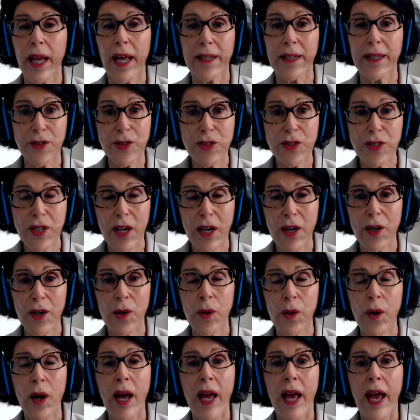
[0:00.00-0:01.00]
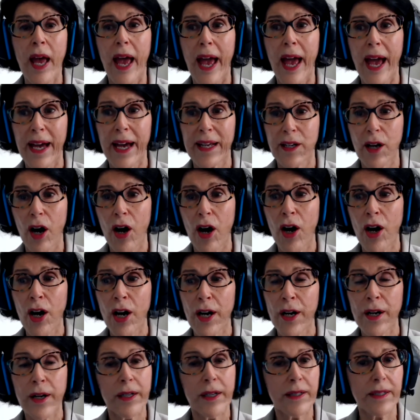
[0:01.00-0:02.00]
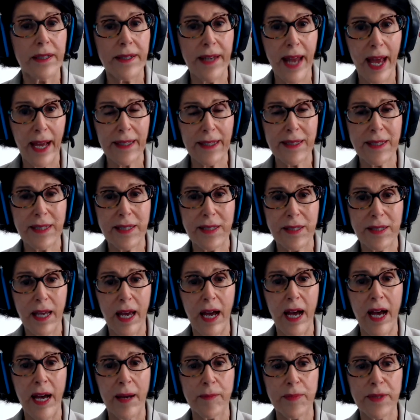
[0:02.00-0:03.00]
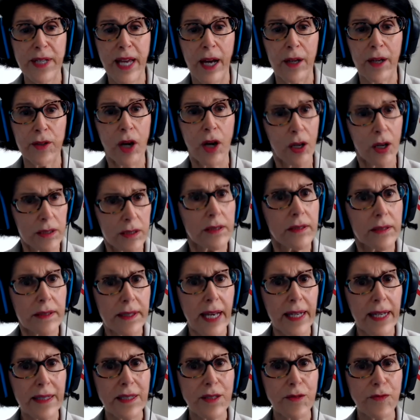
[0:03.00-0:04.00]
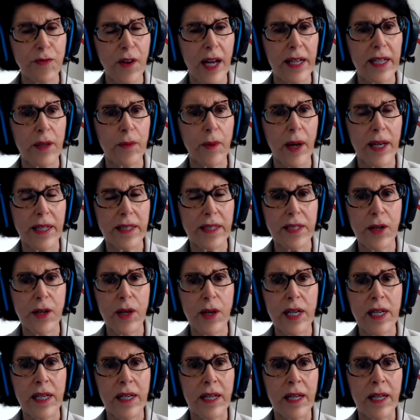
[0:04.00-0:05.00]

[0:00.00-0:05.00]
And so at our next town hall, next Friday, right, Sarah?